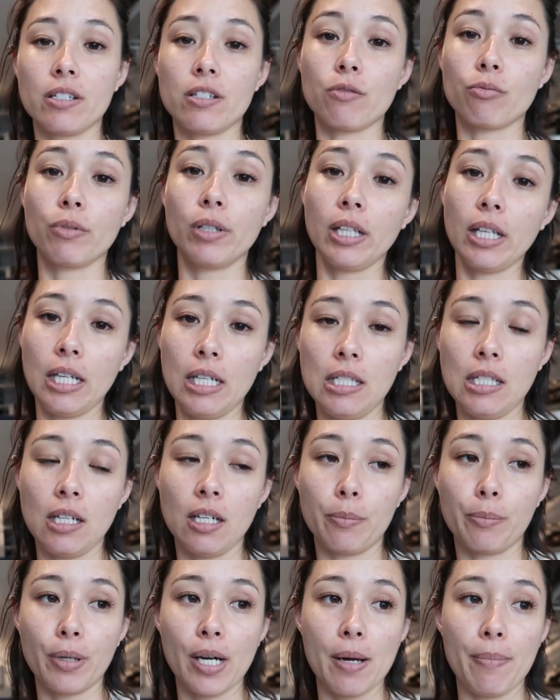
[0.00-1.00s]
It's really
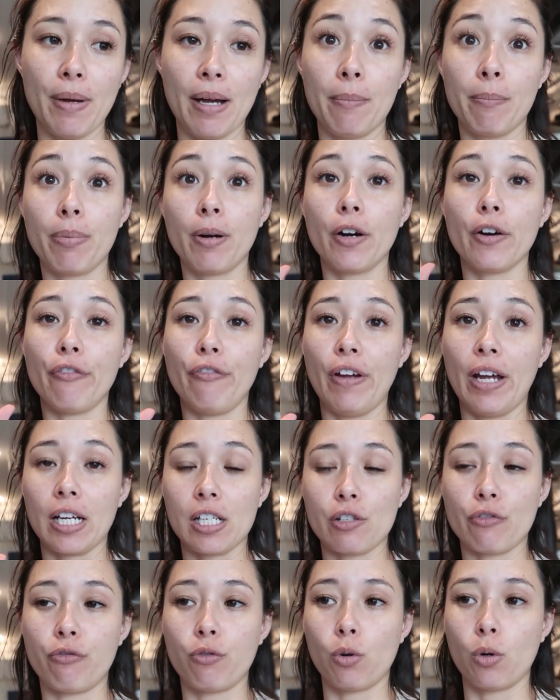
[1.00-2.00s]
easy to prep and
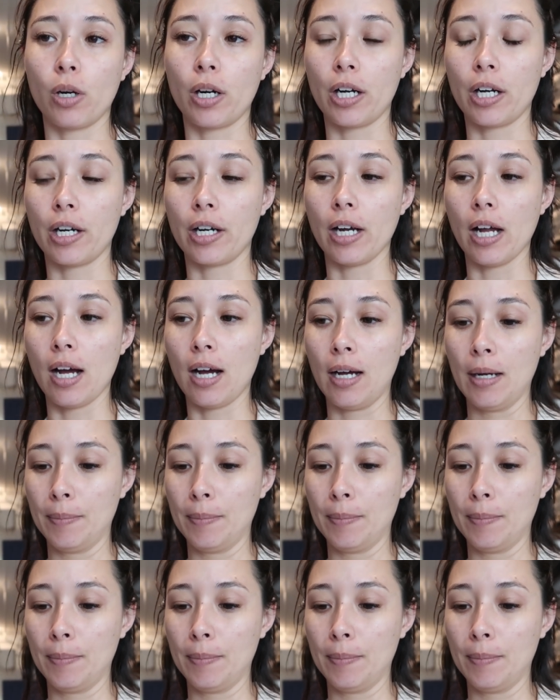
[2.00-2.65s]
perfect for